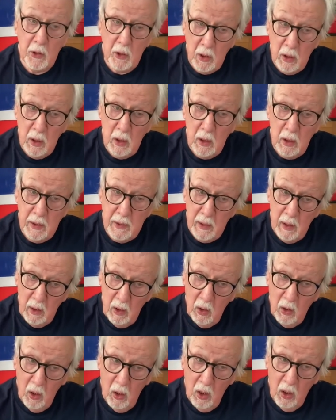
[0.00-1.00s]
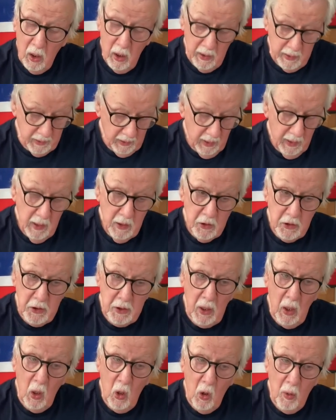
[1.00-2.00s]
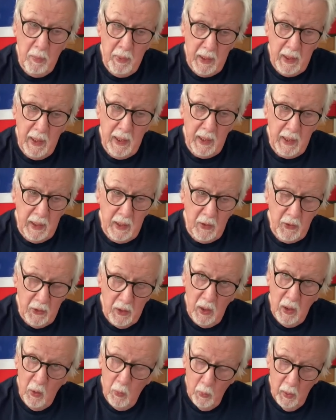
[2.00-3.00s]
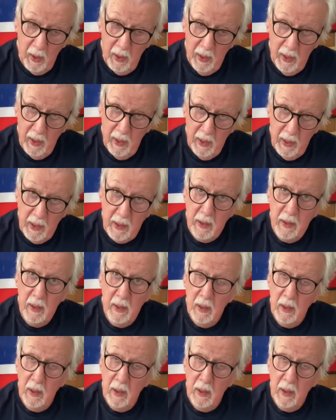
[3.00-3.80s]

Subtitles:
Good Lord, show me the way.